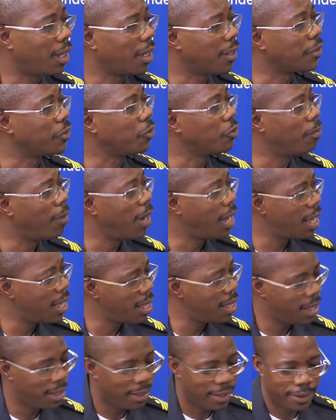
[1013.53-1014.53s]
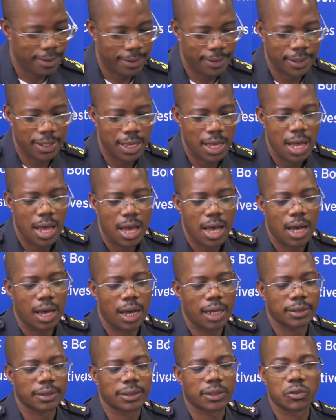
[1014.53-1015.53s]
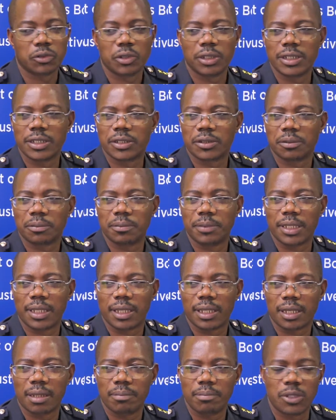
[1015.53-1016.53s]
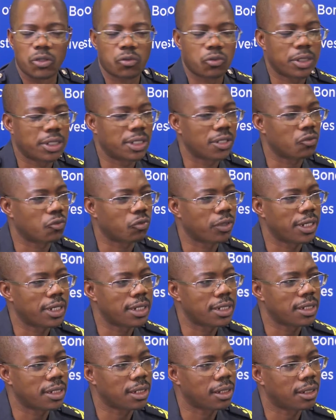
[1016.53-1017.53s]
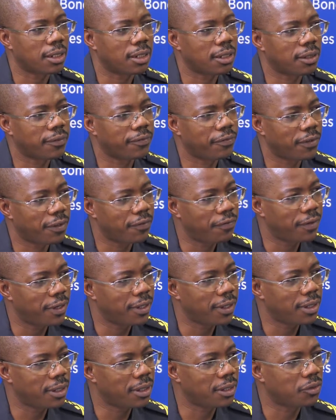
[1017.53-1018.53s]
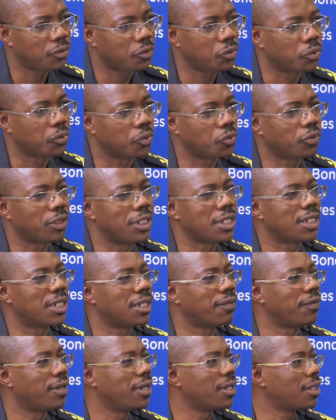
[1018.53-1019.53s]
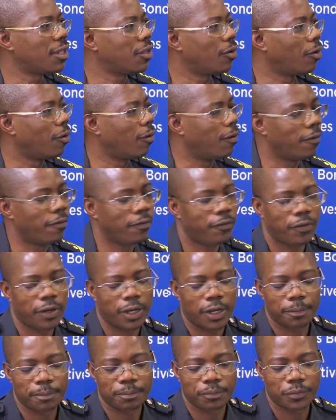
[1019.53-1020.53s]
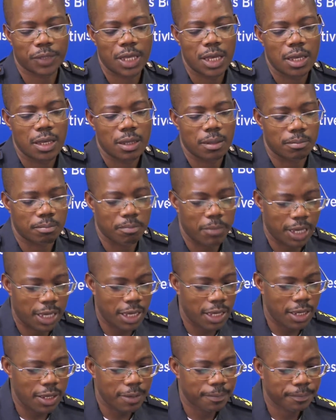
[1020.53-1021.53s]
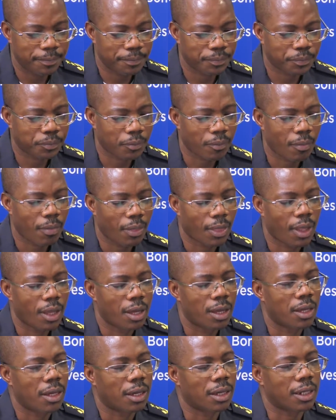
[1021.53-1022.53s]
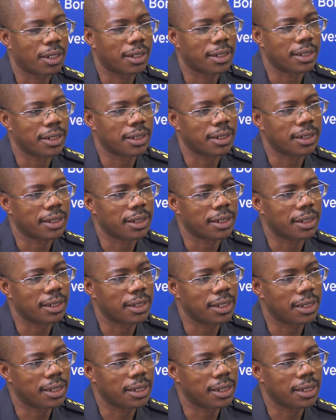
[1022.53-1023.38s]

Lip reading: Dubai, and it's going to be there between 25th to 27th of May, and the